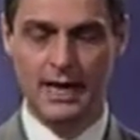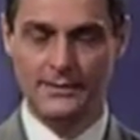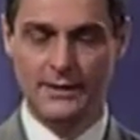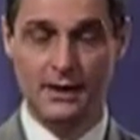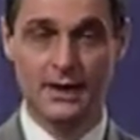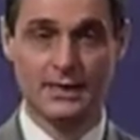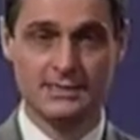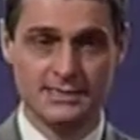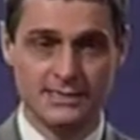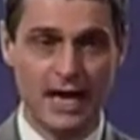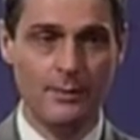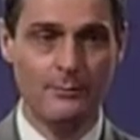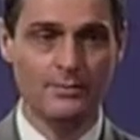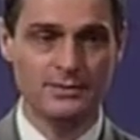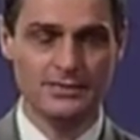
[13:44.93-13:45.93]
And there are
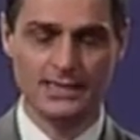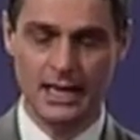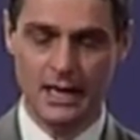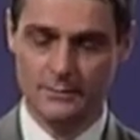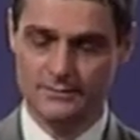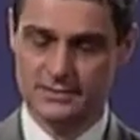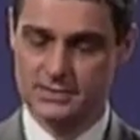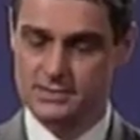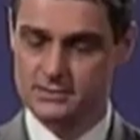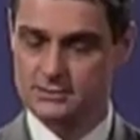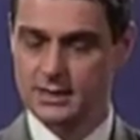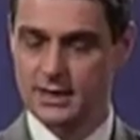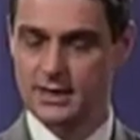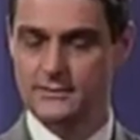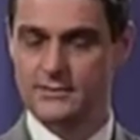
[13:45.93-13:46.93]
sample Psalms
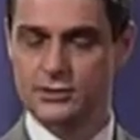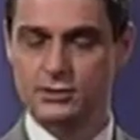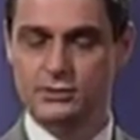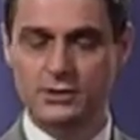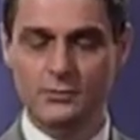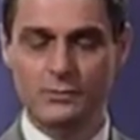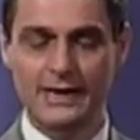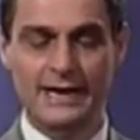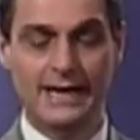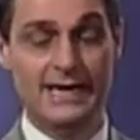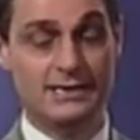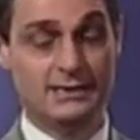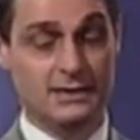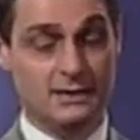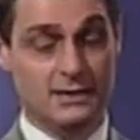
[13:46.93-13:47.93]
that you can read
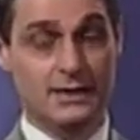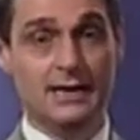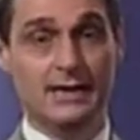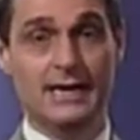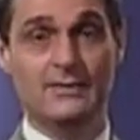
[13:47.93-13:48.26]
later